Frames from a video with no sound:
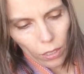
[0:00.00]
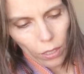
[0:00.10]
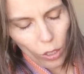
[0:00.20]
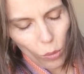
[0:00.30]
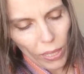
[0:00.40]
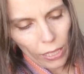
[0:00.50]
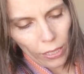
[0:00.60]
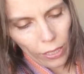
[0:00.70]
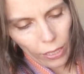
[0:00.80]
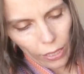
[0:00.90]
I hope I
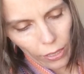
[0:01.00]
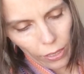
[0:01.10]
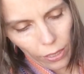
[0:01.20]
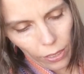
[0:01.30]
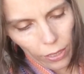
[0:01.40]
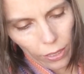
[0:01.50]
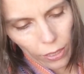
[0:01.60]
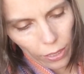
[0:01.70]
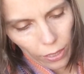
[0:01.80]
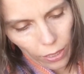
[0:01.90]
didn't nick it.
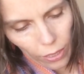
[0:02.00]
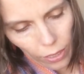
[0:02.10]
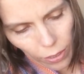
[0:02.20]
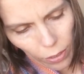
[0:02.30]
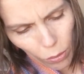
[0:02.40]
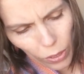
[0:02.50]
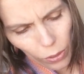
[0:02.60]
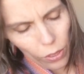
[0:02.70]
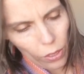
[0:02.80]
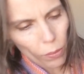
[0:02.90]

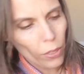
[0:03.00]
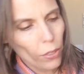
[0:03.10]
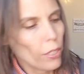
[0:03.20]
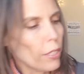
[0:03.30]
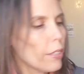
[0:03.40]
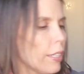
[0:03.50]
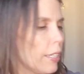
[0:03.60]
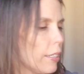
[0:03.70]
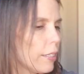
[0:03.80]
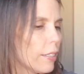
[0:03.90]
Almost, okay.